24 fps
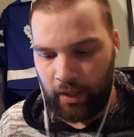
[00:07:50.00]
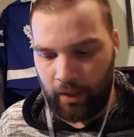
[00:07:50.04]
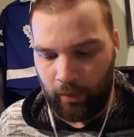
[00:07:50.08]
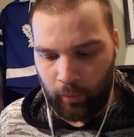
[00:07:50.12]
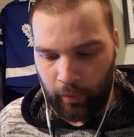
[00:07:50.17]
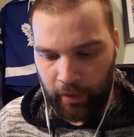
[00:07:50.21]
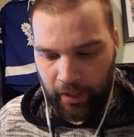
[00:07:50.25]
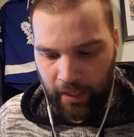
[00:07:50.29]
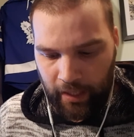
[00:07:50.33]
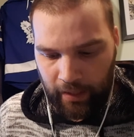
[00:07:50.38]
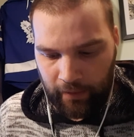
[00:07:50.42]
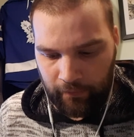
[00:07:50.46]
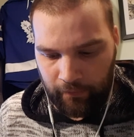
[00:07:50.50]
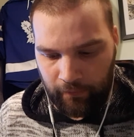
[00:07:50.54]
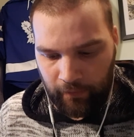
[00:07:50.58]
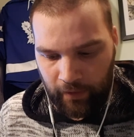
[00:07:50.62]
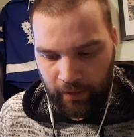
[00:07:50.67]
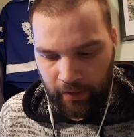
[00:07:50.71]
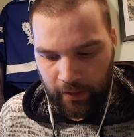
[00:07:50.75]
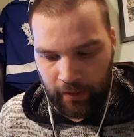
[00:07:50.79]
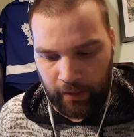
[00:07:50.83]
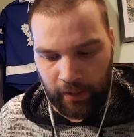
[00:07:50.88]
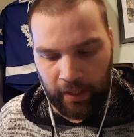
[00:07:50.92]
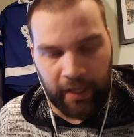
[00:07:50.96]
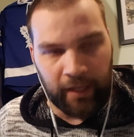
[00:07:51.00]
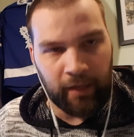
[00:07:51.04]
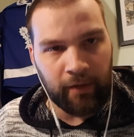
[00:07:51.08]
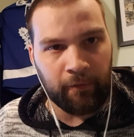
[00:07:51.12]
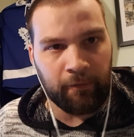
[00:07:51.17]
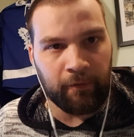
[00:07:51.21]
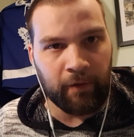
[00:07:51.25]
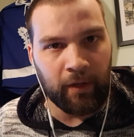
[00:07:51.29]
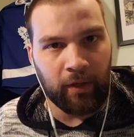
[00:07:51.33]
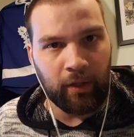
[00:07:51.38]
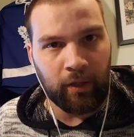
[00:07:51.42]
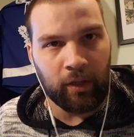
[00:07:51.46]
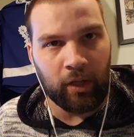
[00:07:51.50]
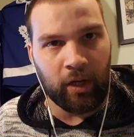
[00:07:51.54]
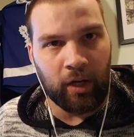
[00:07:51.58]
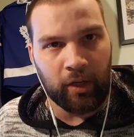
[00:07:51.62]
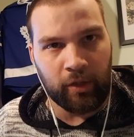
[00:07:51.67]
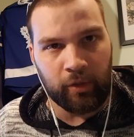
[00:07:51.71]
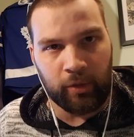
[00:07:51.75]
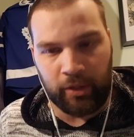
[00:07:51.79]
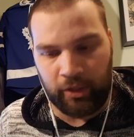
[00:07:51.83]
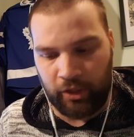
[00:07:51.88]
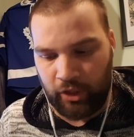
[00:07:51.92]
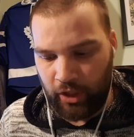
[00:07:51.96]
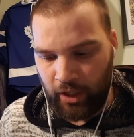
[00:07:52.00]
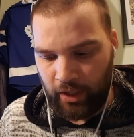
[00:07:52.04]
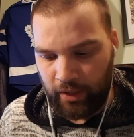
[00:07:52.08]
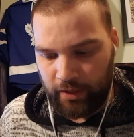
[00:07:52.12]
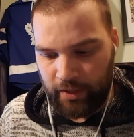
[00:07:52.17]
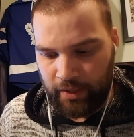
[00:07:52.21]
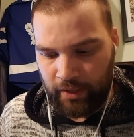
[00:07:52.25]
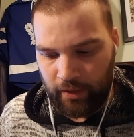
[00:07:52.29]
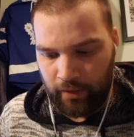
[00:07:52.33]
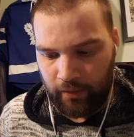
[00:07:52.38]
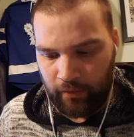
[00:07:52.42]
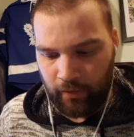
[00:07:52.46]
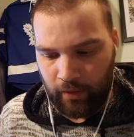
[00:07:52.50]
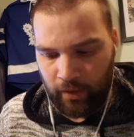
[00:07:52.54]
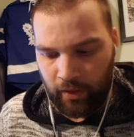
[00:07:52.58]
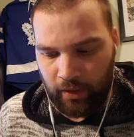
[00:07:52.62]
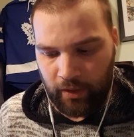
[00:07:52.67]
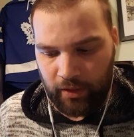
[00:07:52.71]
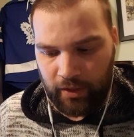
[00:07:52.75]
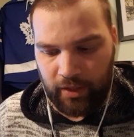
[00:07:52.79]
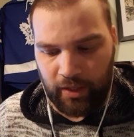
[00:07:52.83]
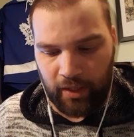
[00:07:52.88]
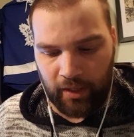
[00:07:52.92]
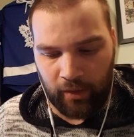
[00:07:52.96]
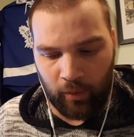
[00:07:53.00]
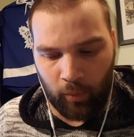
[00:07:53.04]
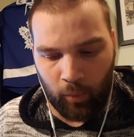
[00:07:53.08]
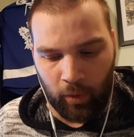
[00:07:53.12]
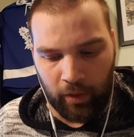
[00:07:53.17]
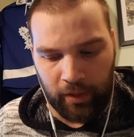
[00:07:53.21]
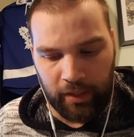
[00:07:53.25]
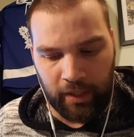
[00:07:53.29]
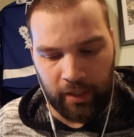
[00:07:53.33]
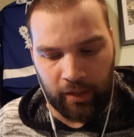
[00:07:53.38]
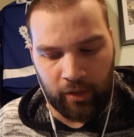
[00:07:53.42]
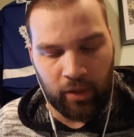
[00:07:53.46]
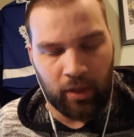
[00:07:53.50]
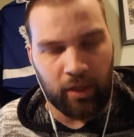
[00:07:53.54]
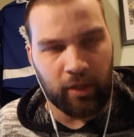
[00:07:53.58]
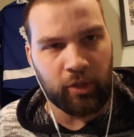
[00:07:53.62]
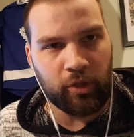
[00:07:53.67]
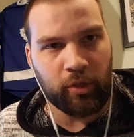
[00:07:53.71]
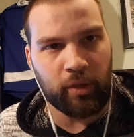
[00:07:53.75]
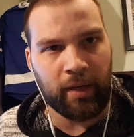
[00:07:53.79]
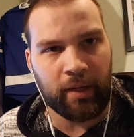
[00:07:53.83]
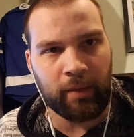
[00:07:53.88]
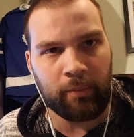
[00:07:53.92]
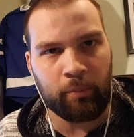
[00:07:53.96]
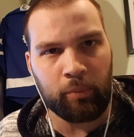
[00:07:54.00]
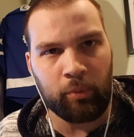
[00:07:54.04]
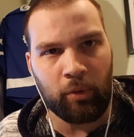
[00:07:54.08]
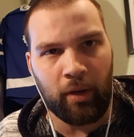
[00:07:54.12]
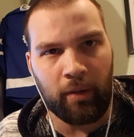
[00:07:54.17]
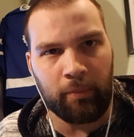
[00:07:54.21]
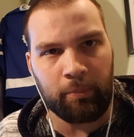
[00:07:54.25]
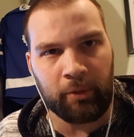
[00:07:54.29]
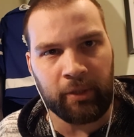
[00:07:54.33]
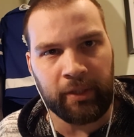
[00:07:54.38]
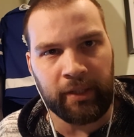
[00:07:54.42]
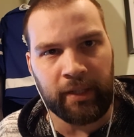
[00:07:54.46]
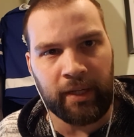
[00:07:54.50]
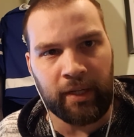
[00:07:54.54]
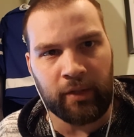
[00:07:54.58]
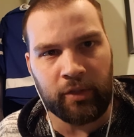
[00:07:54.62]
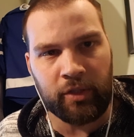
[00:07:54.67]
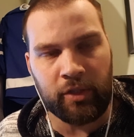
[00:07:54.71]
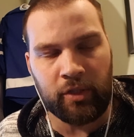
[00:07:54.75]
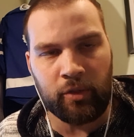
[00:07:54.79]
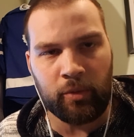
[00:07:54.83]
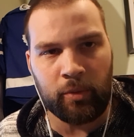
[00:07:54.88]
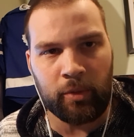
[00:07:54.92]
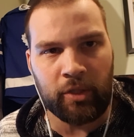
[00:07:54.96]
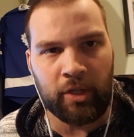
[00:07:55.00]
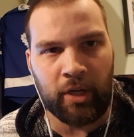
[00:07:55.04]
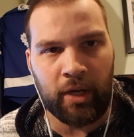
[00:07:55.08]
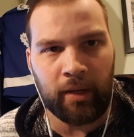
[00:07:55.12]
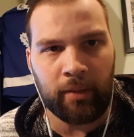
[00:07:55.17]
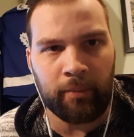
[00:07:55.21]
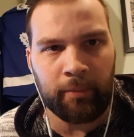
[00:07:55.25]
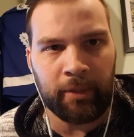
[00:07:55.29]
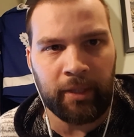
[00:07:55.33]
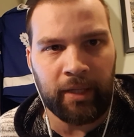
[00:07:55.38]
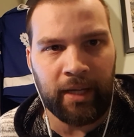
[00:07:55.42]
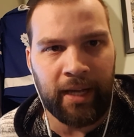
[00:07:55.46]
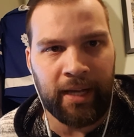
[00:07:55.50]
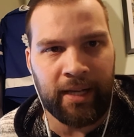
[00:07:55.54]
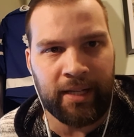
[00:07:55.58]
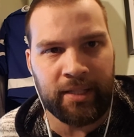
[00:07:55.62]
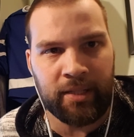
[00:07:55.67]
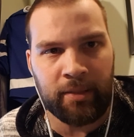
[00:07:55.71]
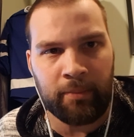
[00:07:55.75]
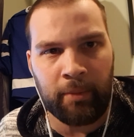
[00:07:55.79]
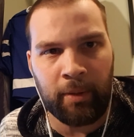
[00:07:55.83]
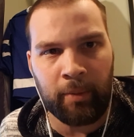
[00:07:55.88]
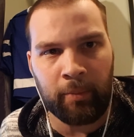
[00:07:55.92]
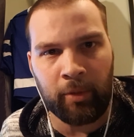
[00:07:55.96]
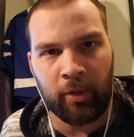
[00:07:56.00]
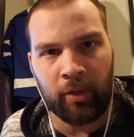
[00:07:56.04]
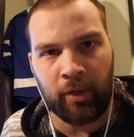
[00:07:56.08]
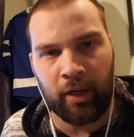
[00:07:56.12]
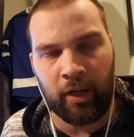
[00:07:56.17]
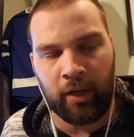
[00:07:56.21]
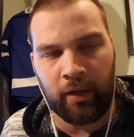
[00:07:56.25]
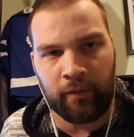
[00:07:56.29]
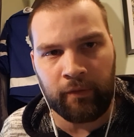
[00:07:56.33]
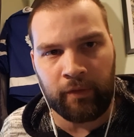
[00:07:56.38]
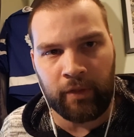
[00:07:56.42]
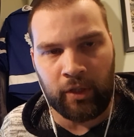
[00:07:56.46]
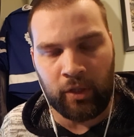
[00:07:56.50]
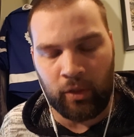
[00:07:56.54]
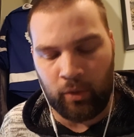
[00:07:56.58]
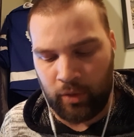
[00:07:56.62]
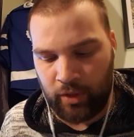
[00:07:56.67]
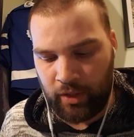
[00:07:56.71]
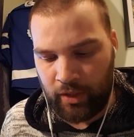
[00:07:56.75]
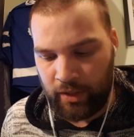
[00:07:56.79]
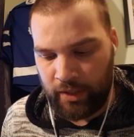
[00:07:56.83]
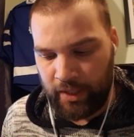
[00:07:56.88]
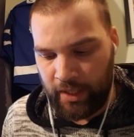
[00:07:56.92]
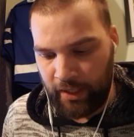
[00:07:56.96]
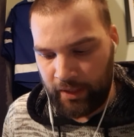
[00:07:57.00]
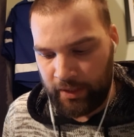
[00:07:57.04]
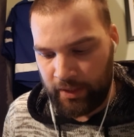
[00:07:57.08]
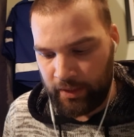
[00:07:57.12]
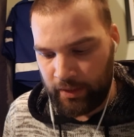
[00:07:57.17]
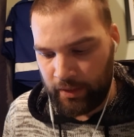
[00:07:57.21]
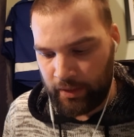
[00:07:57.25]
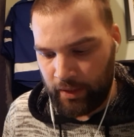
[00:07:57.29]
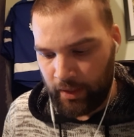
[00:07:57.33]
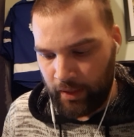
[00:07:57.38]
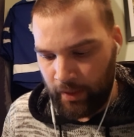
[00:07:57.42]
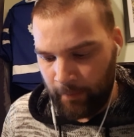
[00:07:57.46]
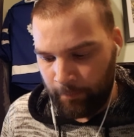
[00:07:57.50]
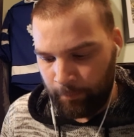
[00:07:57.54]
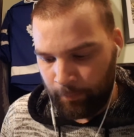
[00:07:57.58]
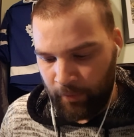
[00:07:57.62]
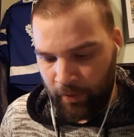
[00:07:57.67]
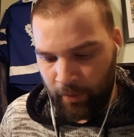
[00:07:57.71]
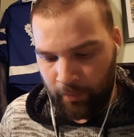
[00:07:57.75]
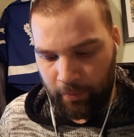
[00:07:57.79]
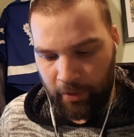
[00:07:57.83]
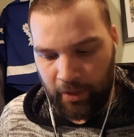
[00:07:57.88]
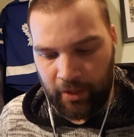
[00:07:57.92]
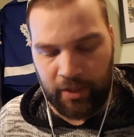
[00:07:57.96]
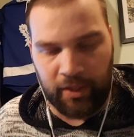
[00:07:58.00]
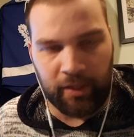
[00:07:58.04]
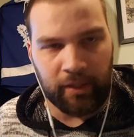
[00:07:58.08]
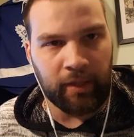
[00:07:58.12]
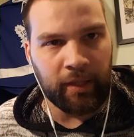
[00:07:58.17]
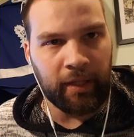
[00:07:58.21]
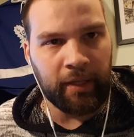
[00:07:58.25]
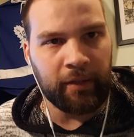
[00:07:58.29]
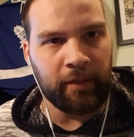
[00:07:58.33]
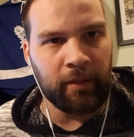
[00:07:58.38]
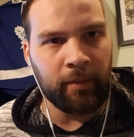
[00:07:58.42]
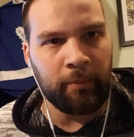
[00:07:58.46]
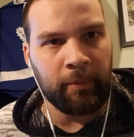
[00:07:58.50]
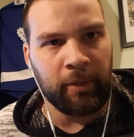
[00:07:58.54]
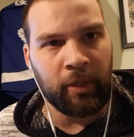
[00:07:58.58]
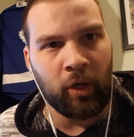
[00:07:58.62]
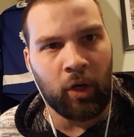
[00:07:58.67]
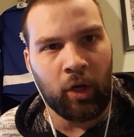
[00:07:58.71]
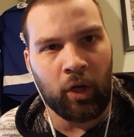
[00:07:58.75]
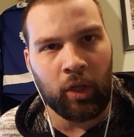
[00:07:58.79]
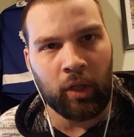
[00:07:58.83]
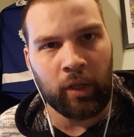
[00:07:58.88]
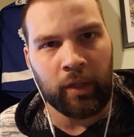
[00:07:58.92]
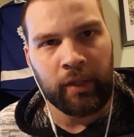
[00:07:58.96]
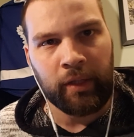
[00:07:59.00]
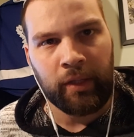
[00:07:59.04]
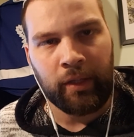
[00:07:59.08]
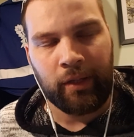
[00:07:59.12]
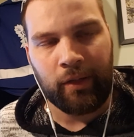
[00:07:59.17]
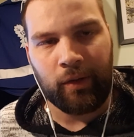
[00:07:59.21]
We have NFL. Andre Johnson signed a one-day contract, promptly announced his retirement as a member of the Houston Texans. Basically led them in all